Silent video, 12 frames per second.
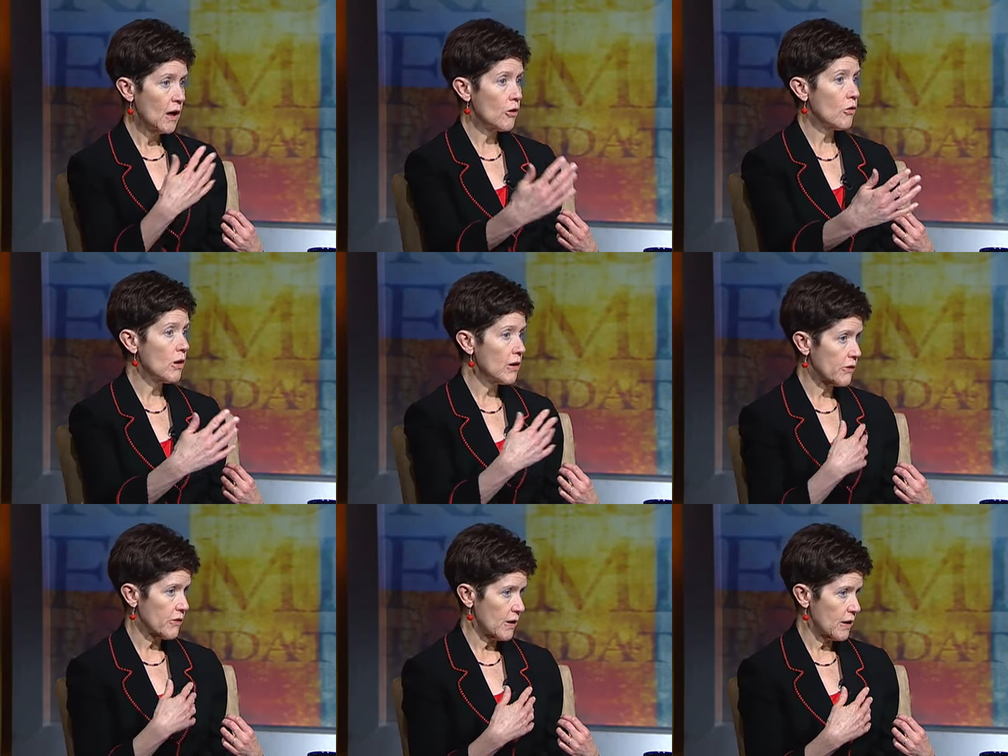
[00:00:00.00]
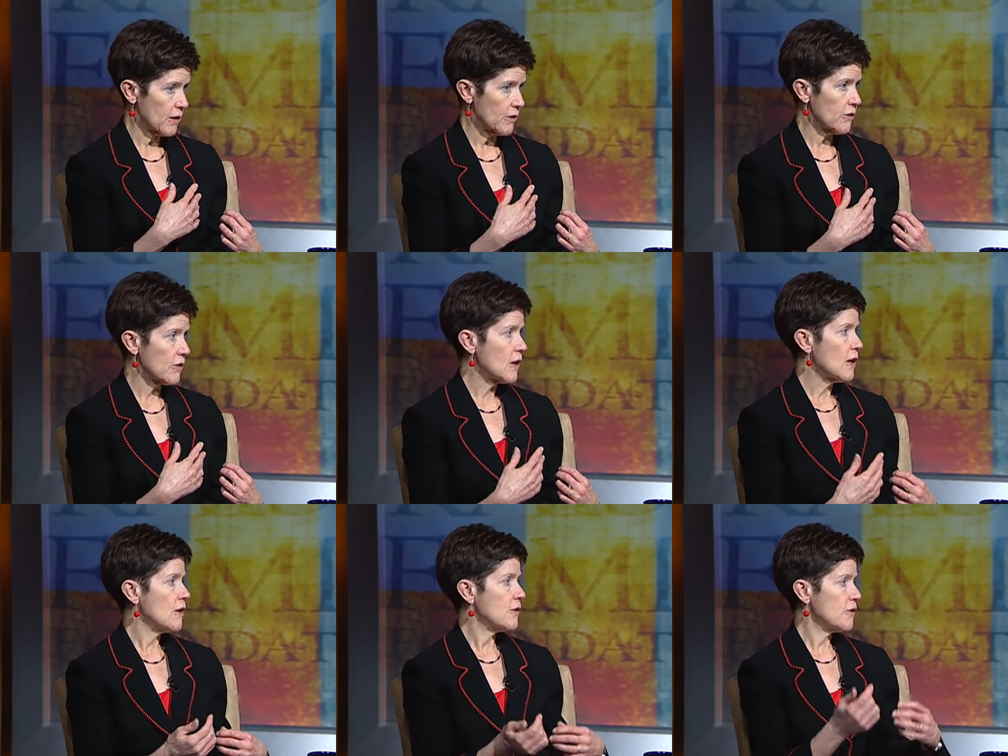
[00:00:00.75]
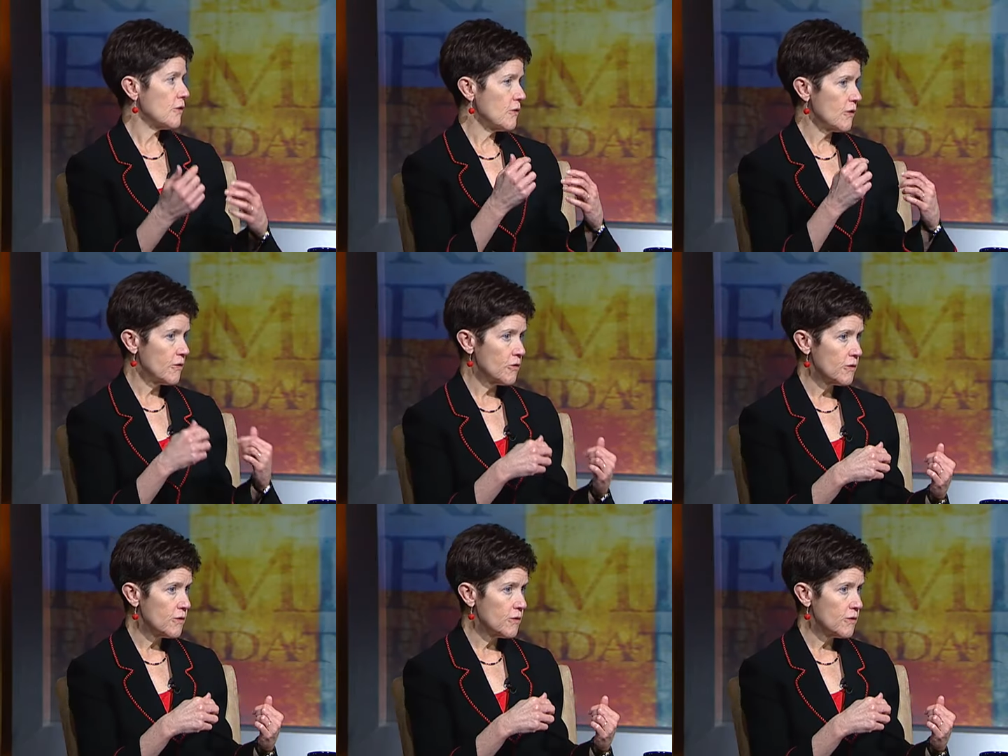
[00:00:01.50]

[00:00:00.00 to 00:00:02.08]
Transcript: across settings so that